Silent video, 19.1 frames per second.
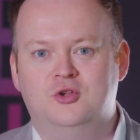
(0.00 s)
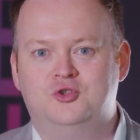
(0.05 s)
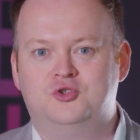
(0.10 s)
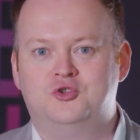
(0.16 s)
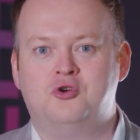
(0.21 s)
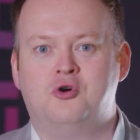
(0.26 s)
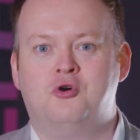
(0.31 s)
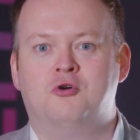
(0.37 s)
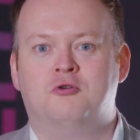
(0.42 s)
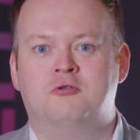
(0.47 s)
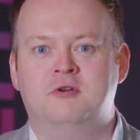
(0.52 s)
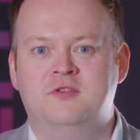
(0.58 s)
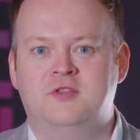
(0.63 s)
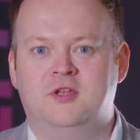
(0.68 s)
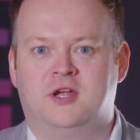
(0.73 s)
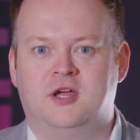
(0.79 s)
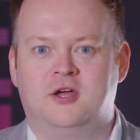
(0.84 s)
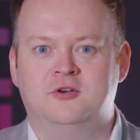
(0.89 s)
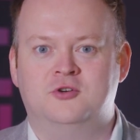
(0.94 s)
touring
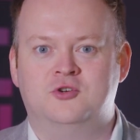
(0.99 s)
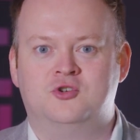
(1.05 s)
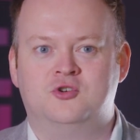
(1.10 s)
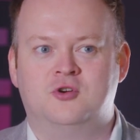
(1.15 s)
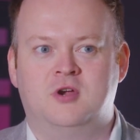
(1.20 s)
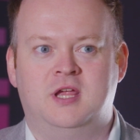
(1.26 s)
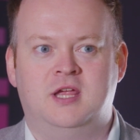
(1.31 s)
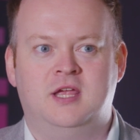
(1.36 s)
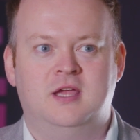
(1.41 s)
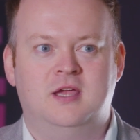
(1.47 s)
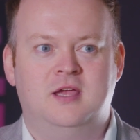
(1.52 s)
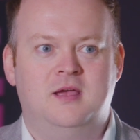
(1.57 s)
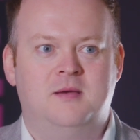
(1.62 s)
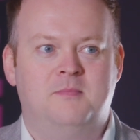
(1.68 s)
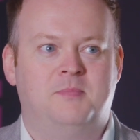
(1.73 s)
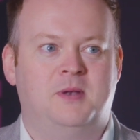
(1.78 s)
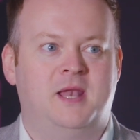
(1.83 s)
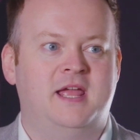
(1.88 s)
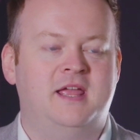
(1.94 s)
the country,
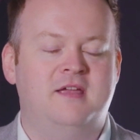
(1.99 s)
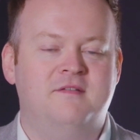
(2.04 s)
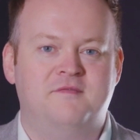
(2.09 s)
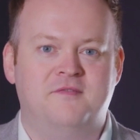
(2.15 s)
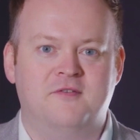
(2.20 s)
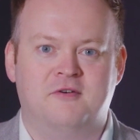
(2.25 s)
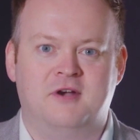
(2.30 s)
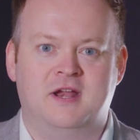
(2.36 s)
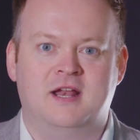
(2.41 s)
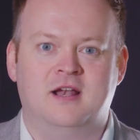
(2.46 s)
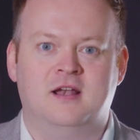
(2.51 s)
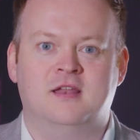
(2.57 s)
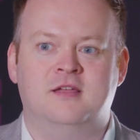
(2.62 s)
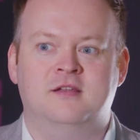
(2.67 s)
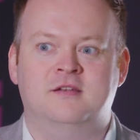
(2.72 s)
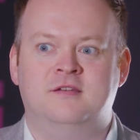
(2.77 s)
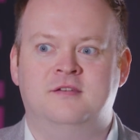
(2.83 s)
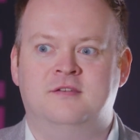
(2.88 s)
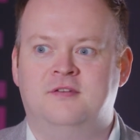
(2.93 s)
playing for
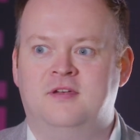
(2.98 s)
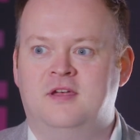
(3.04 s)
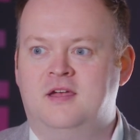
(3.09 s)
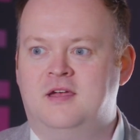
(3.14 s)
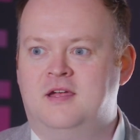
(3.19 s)
England,